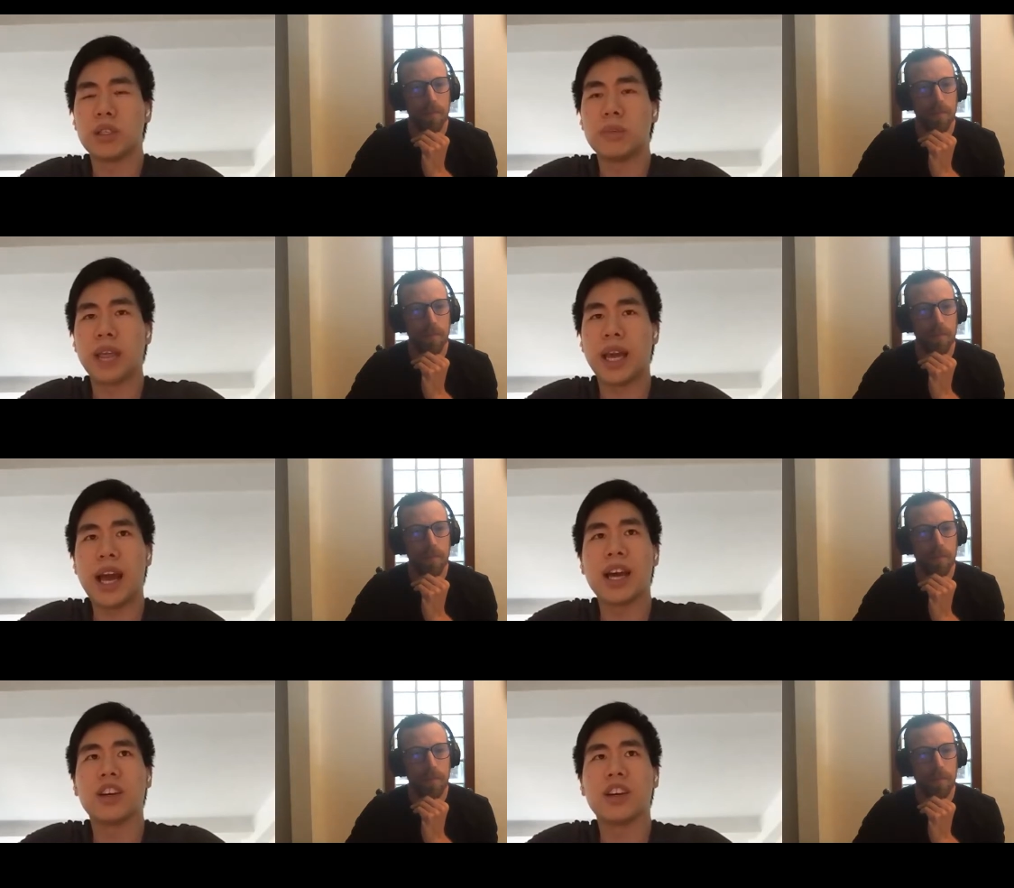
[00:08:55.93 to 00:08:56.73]
Speaker 1: to be
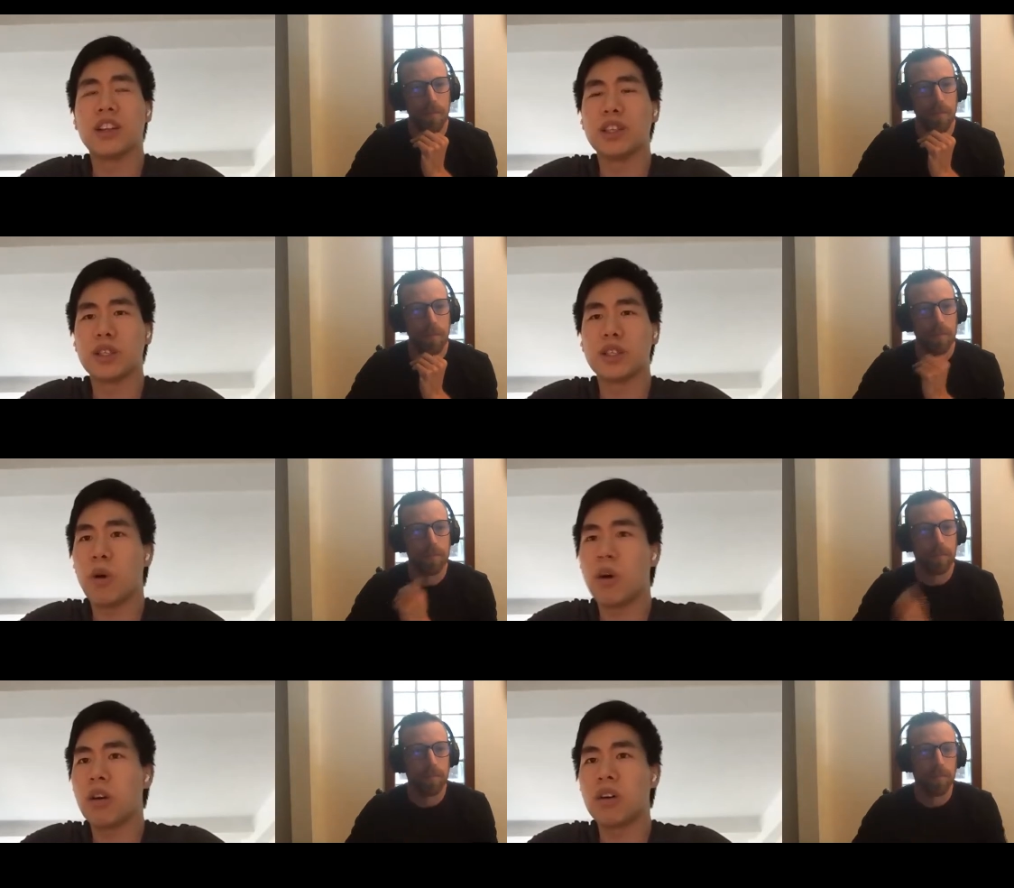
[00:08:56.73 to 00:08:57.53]
had on the
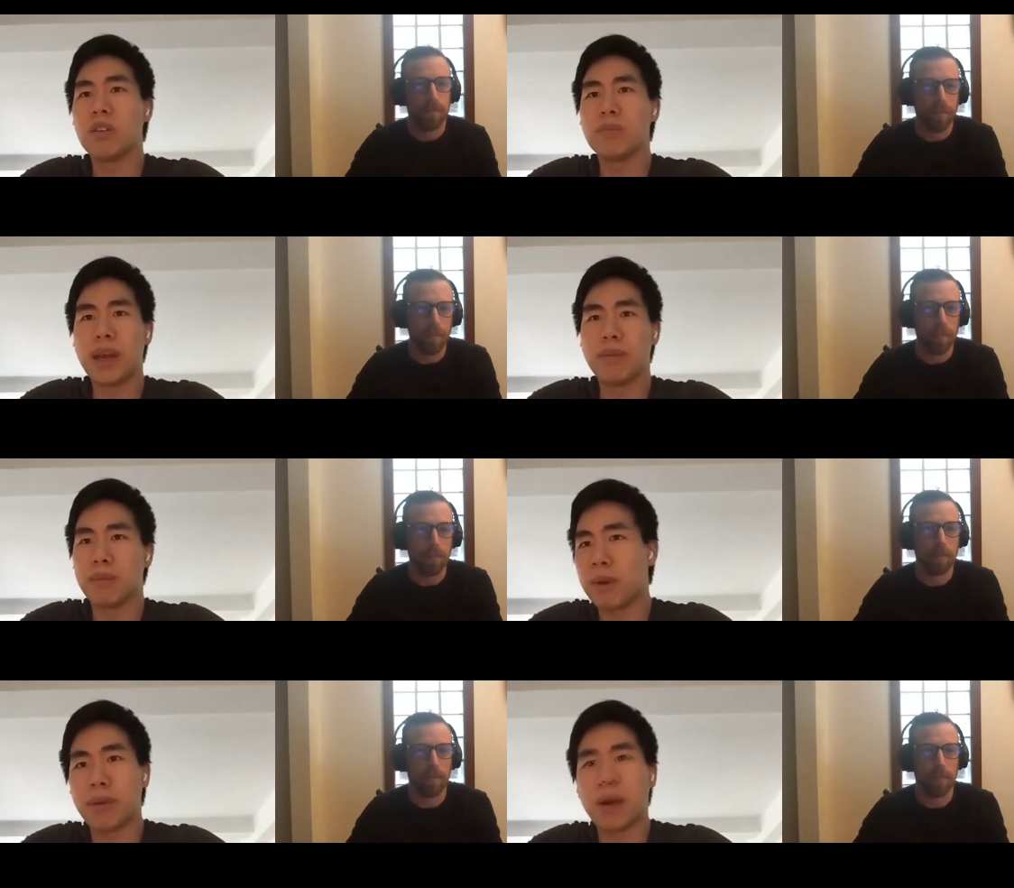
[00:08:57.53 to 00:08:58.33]
small and
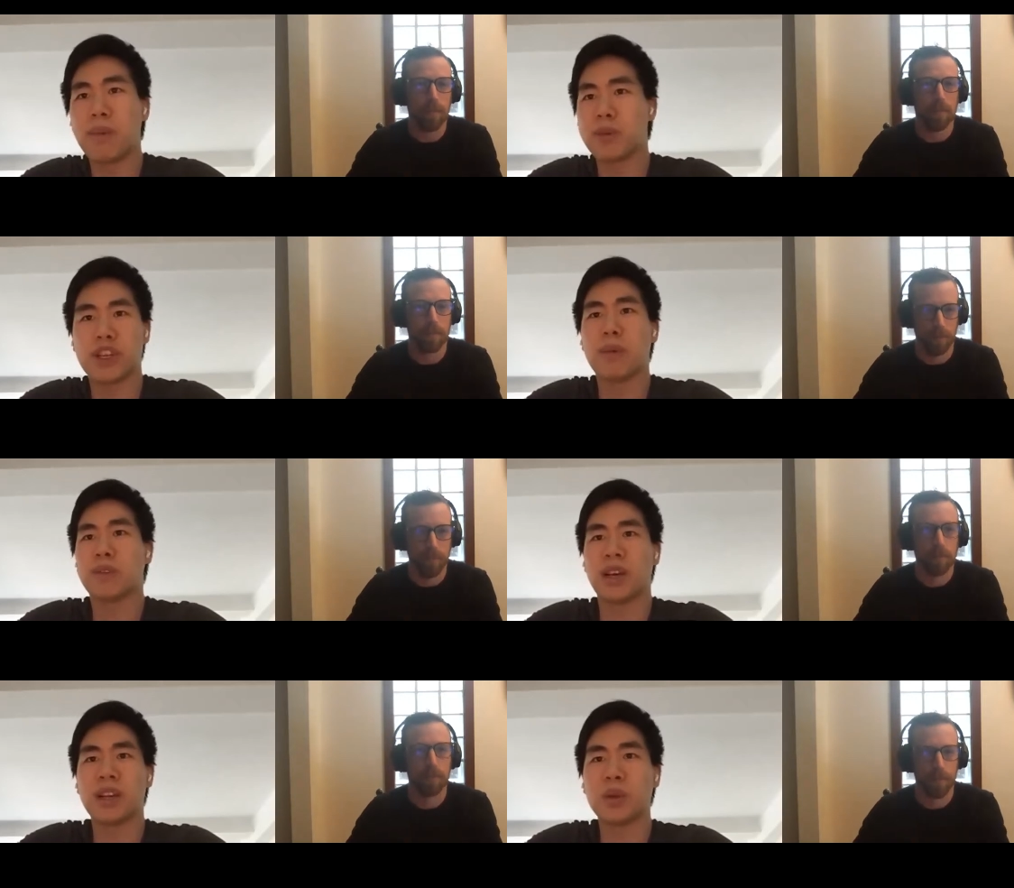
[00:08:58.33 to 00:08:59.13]
mom and pop shop
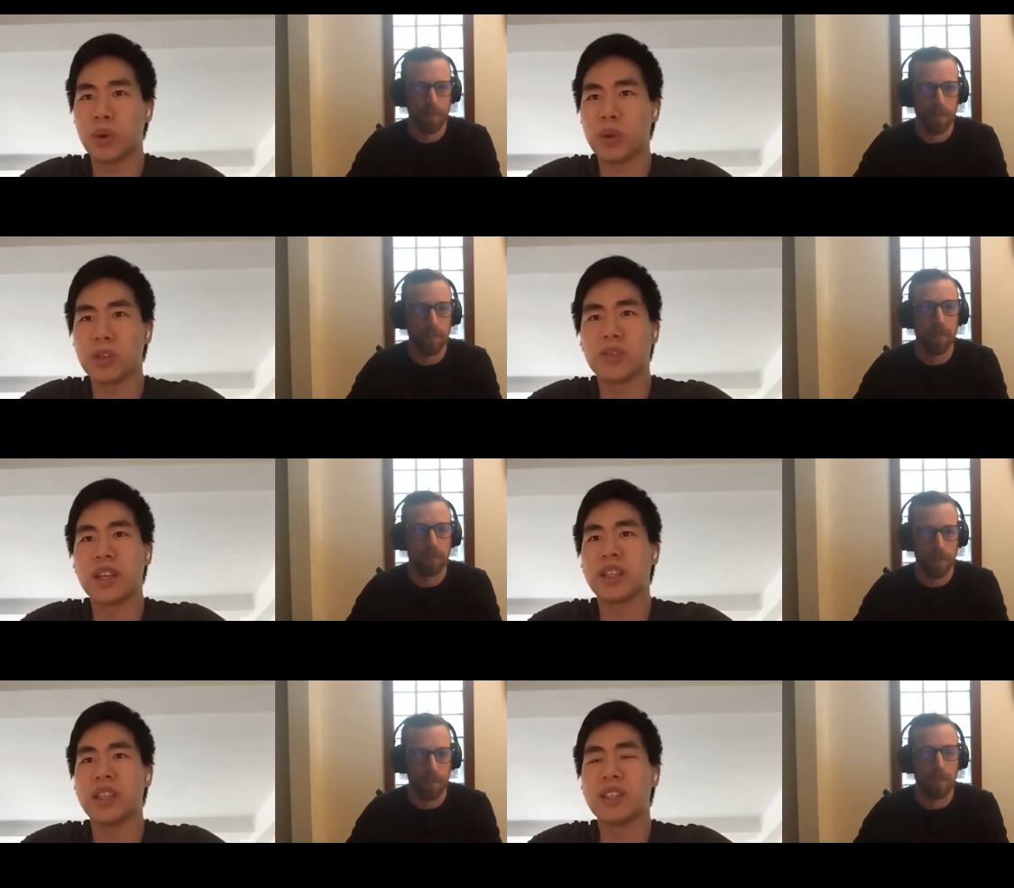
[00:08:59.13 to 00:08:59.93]
side of the world,
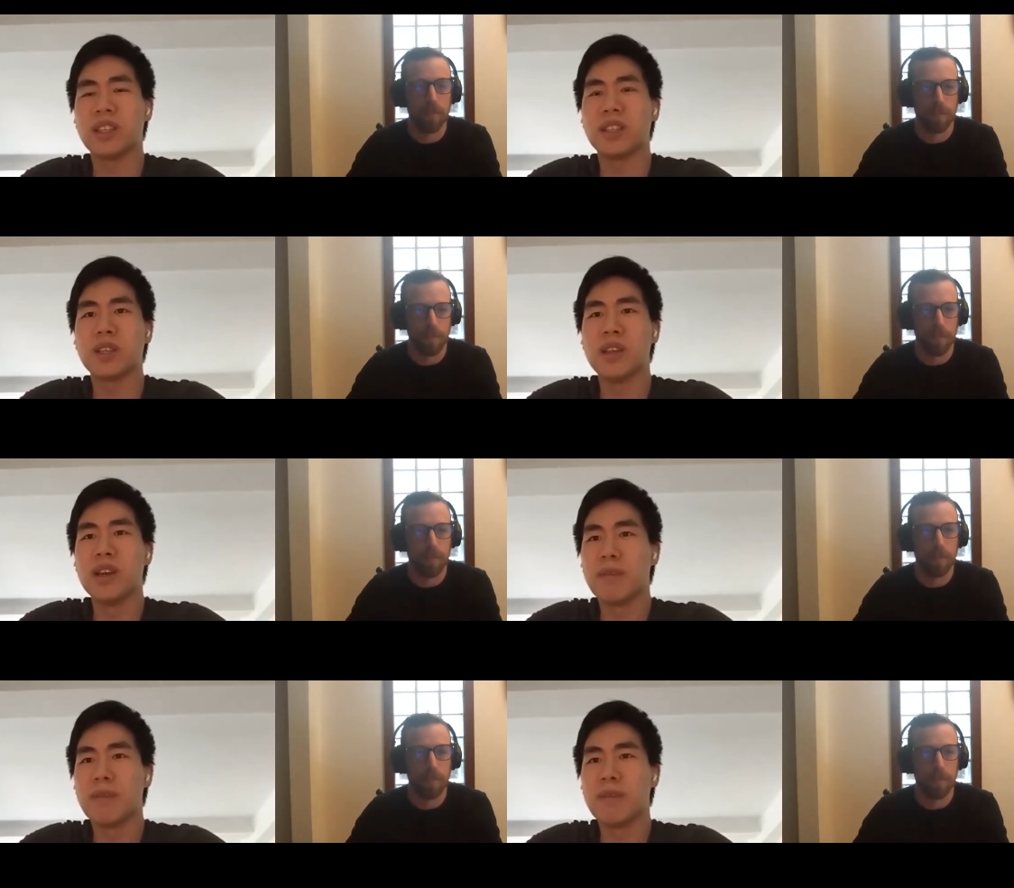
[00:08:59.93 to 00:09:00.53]
right? Like this is